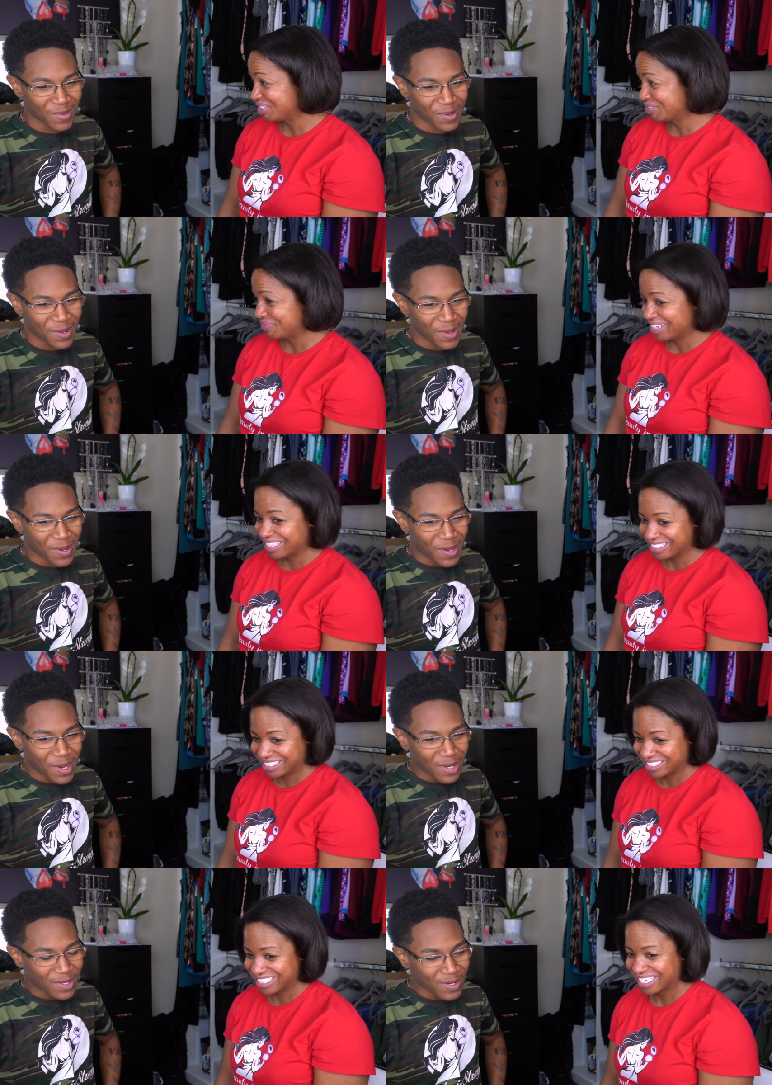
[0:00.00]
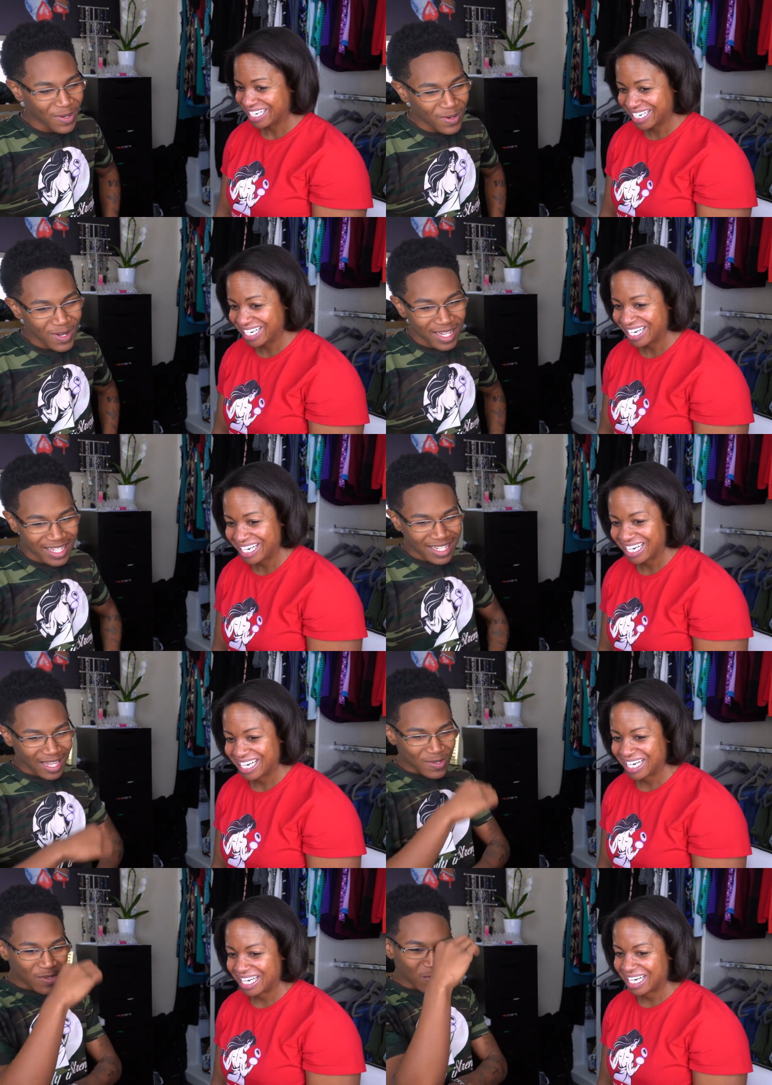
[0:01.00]
Speaker 1: use your fingers? No, I just I
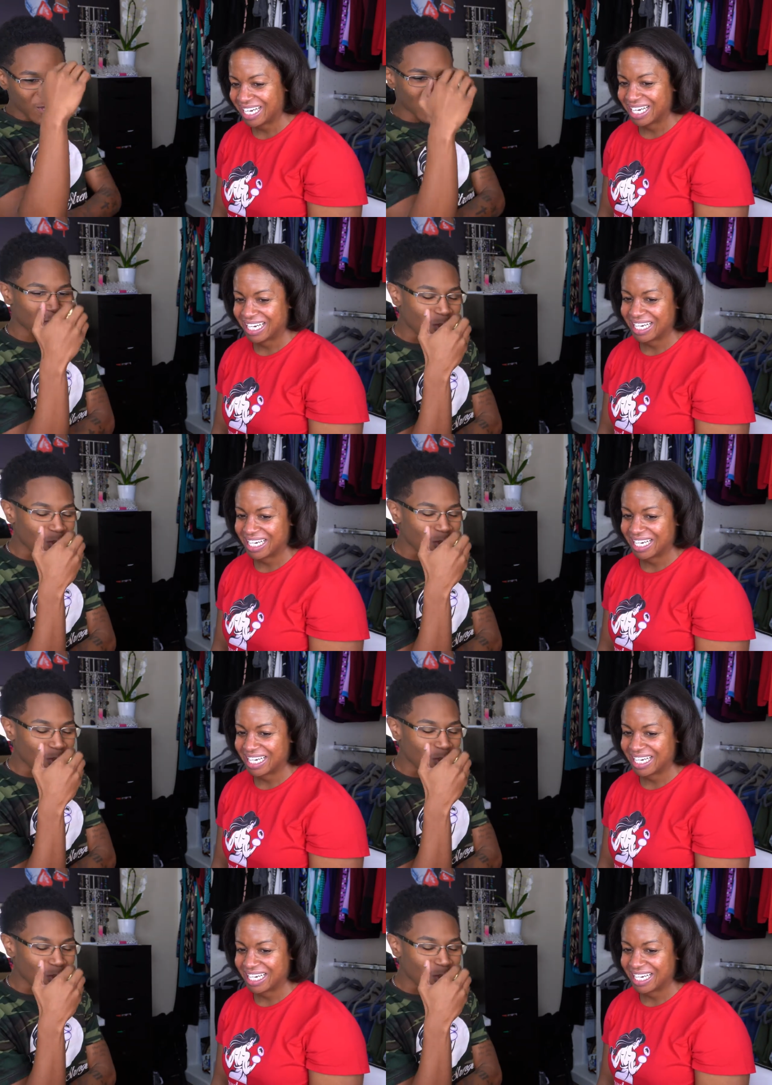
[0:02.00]
don't know which